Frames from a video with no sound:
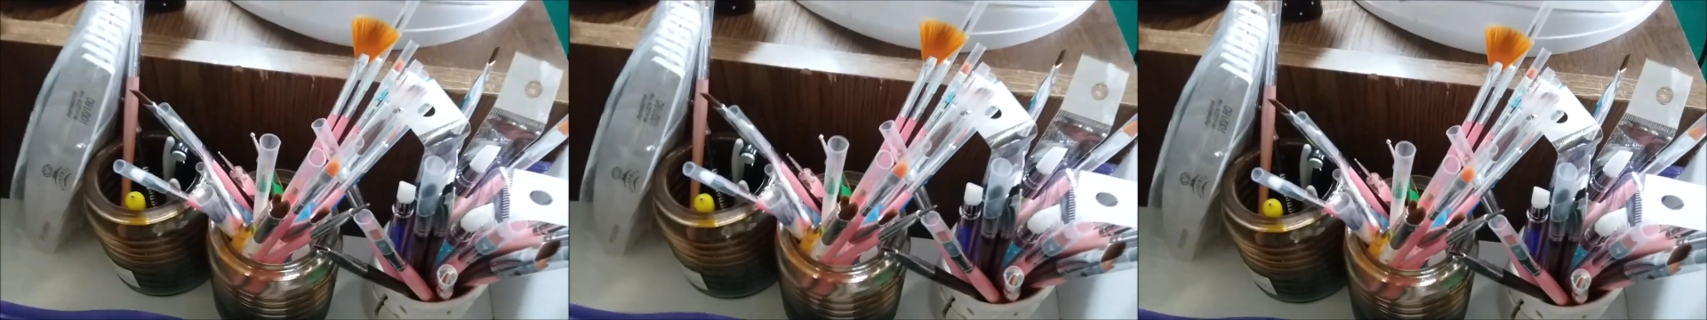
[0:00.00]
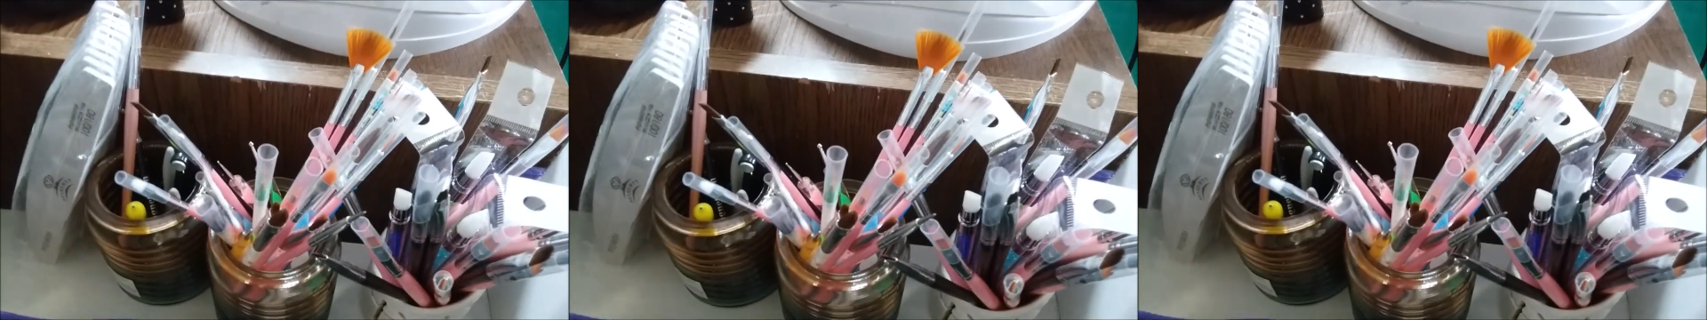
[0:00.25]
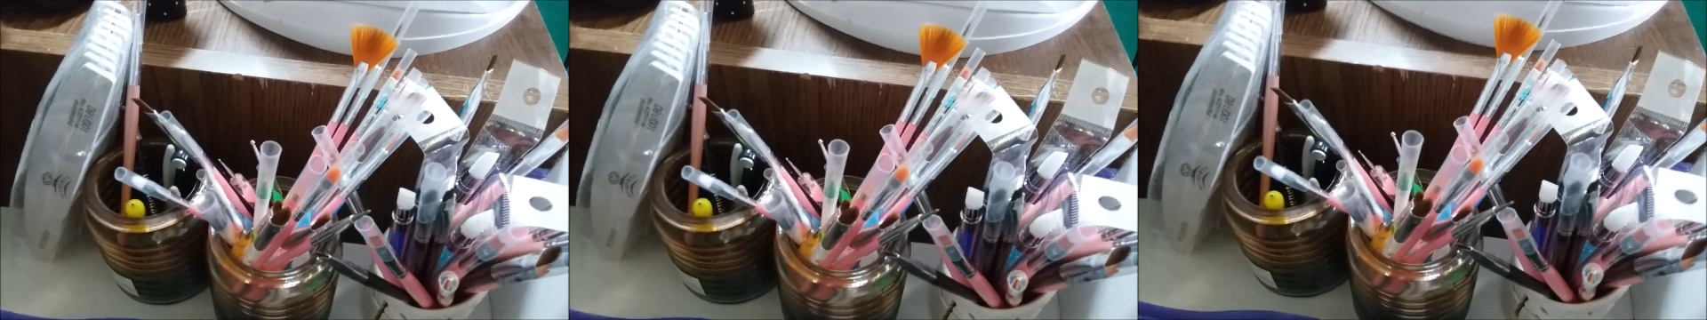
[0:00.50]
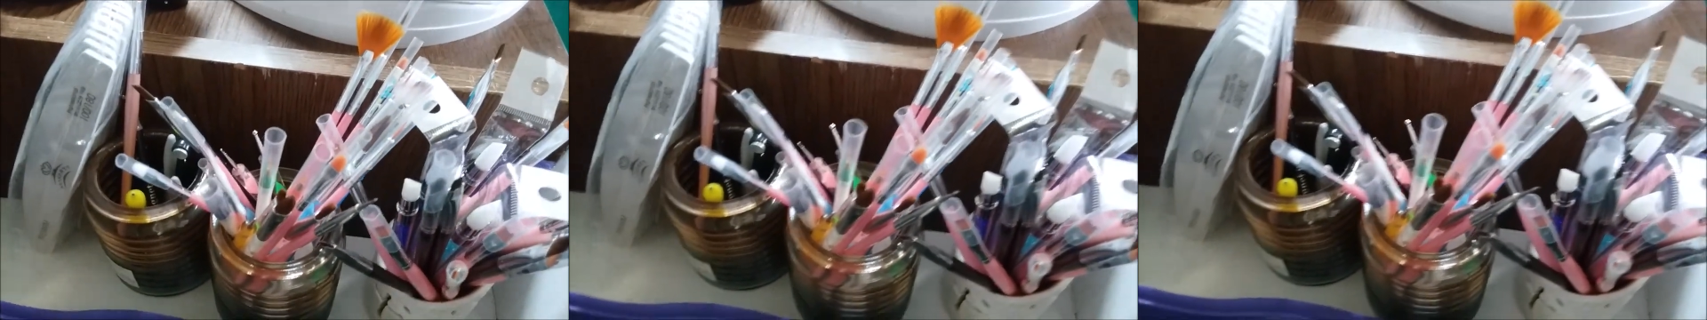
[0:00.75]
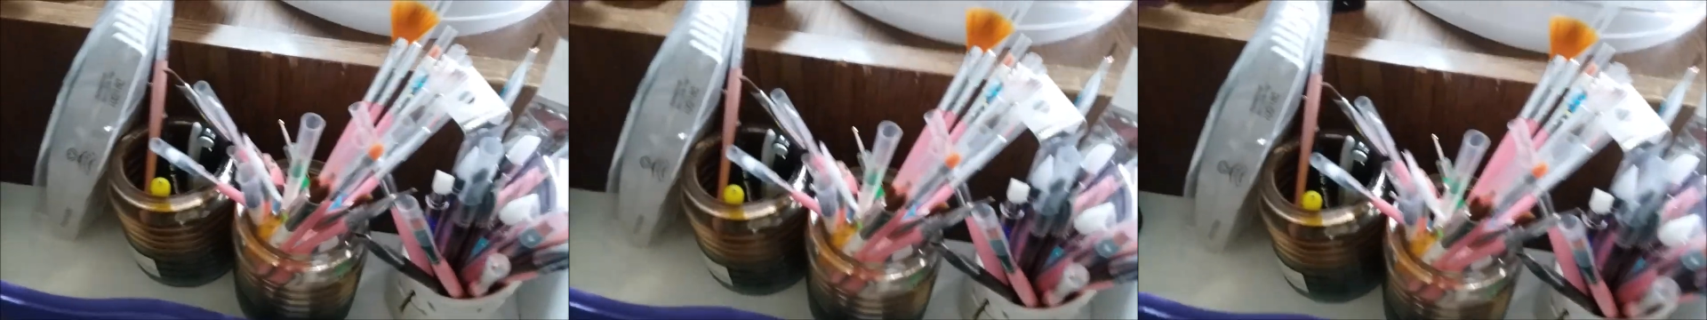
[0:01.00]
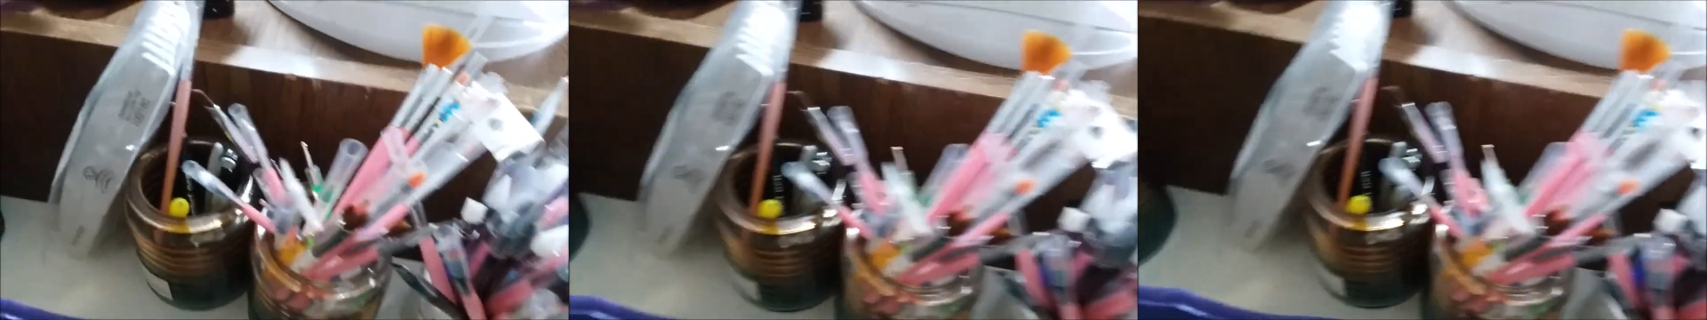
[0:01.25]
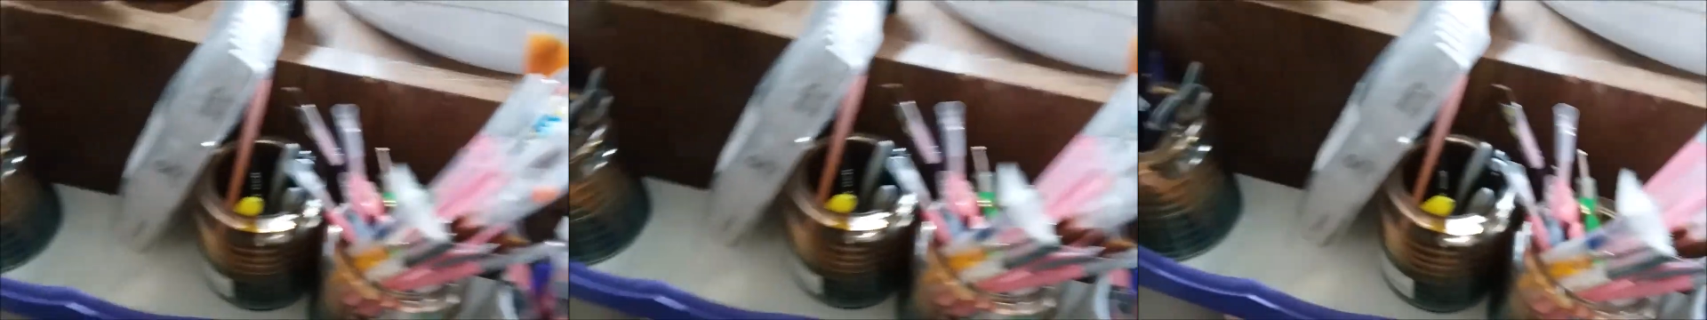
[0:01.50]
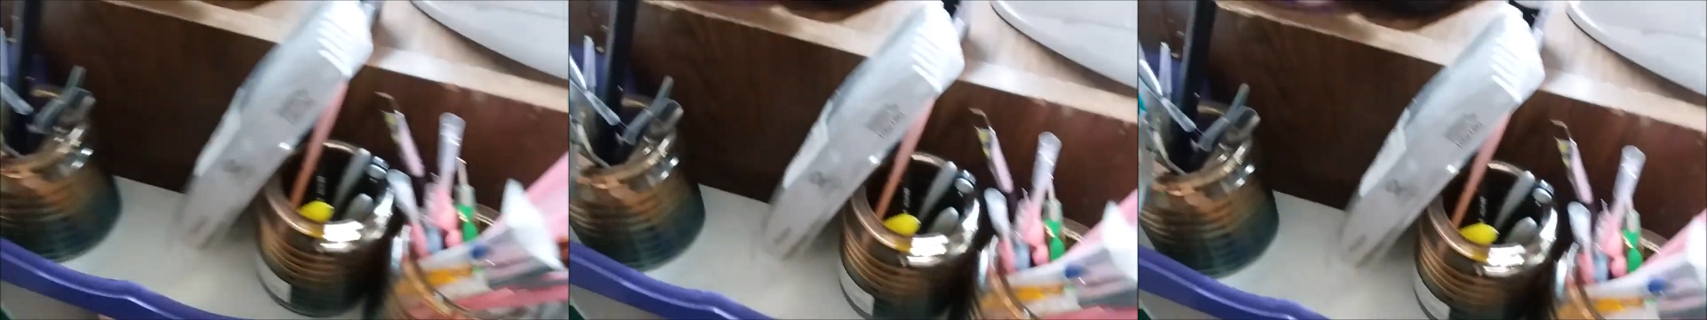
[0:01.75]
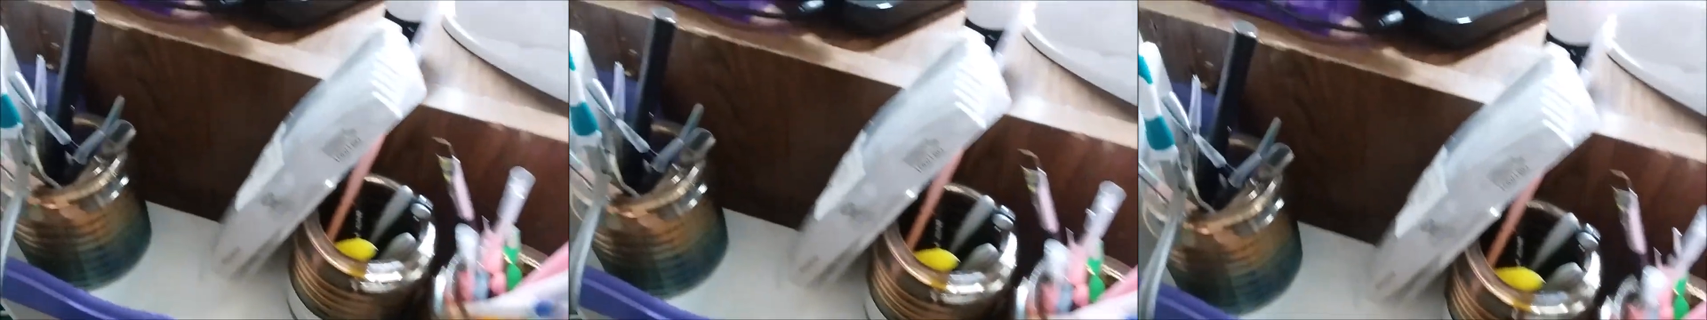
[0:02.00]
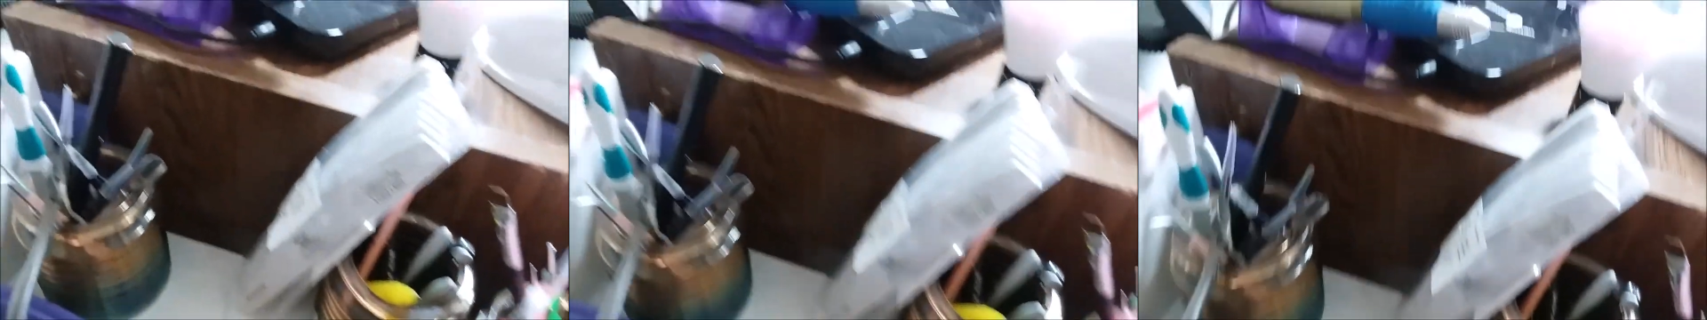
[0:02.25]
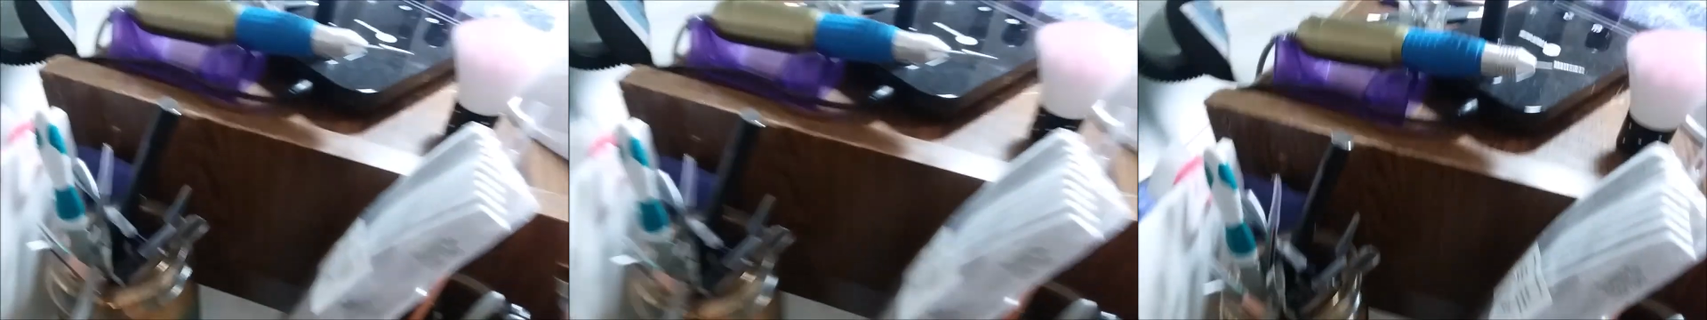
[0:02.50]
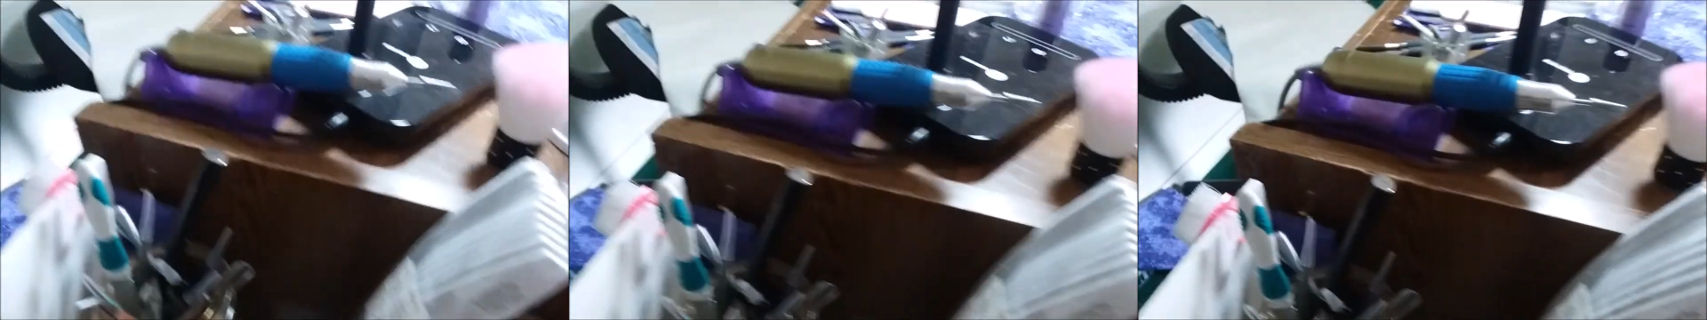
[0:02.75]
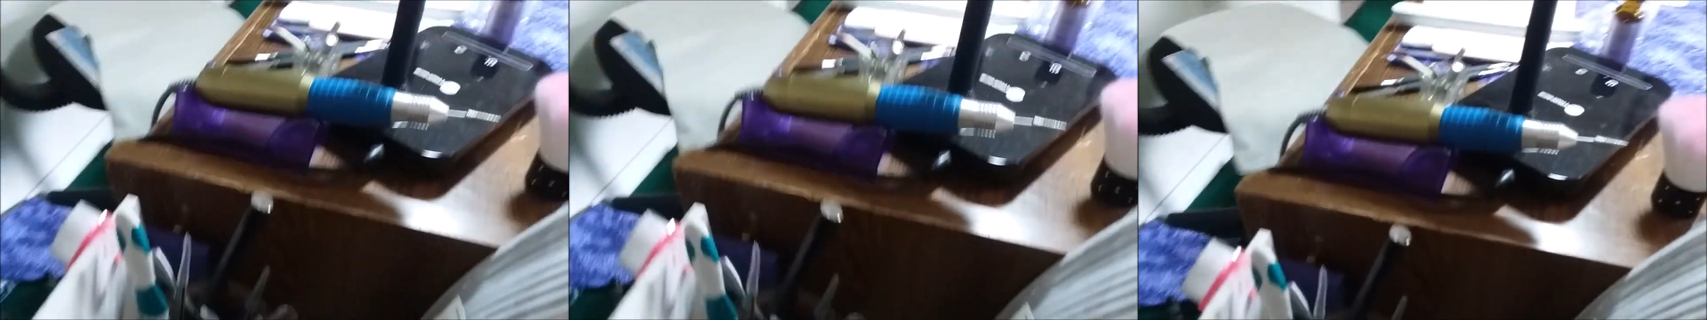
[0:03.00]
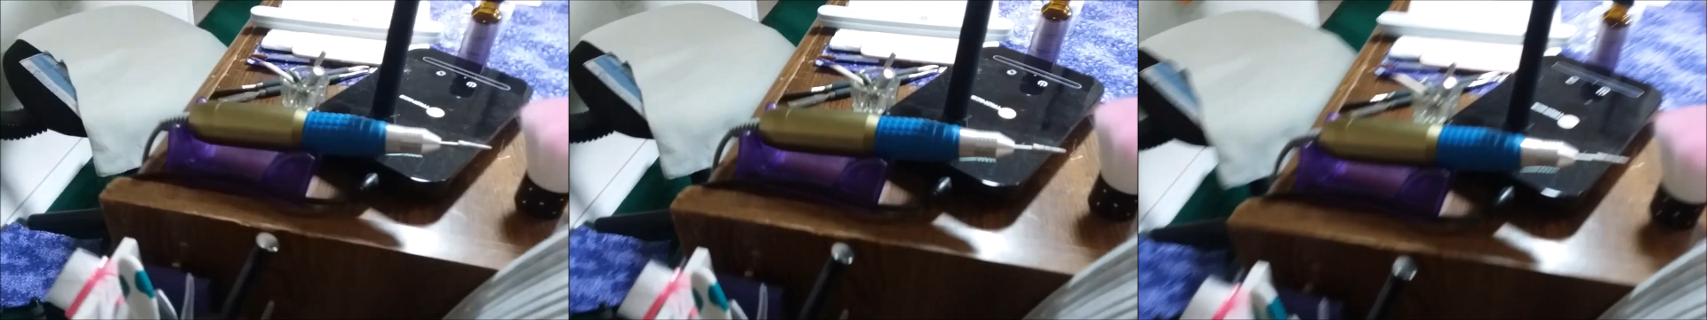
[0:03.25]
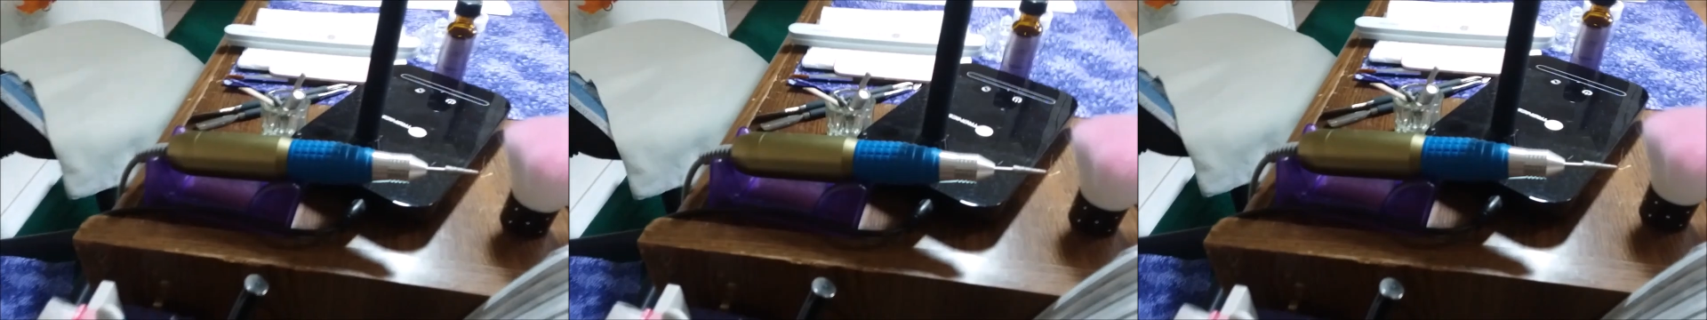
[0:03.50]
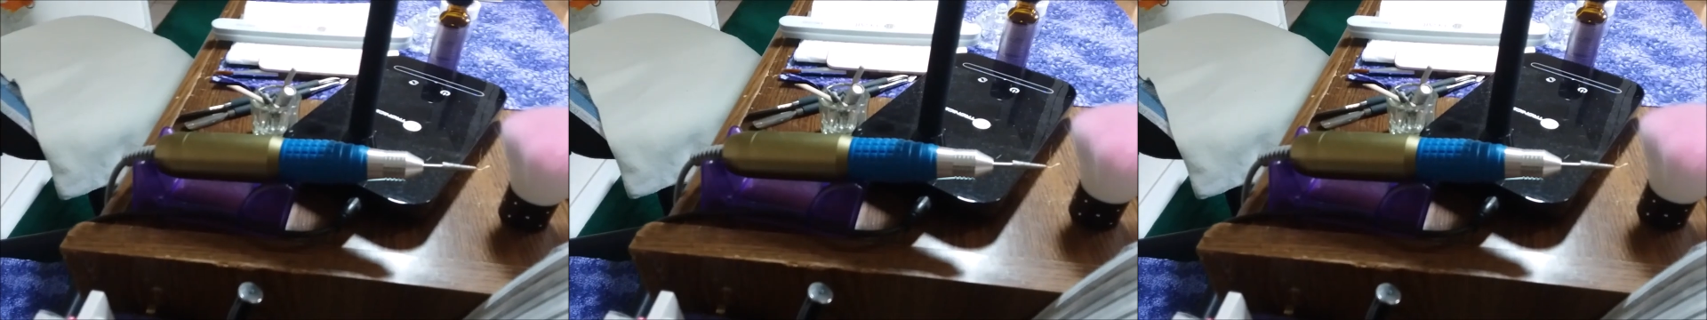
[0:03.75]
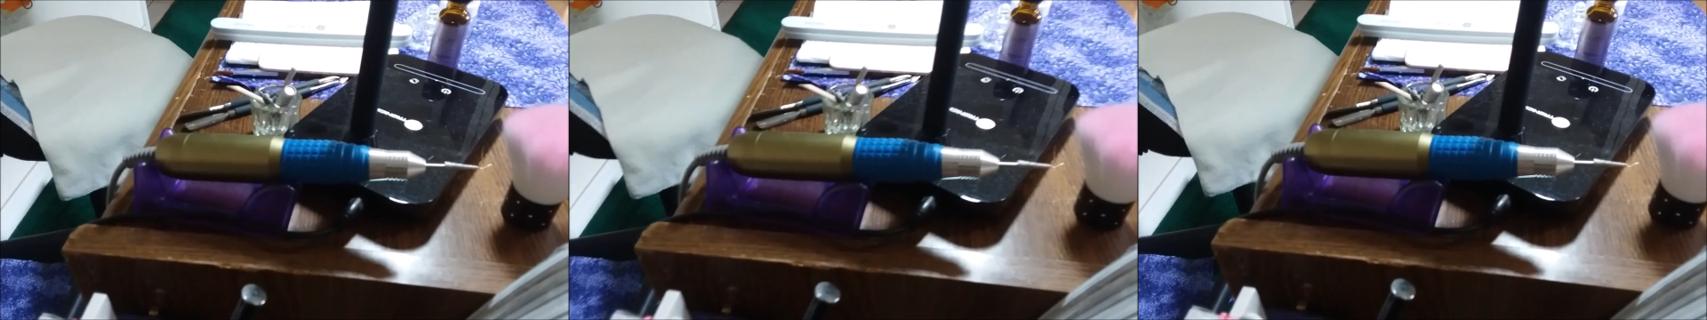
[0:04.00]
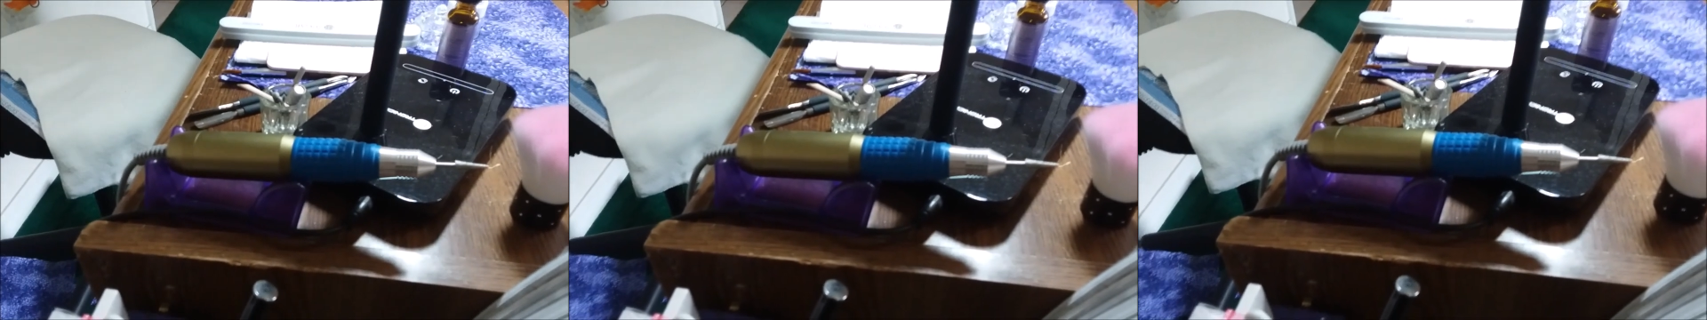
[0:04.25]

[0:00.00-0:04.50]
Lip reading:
Nobody's mouth can be seen.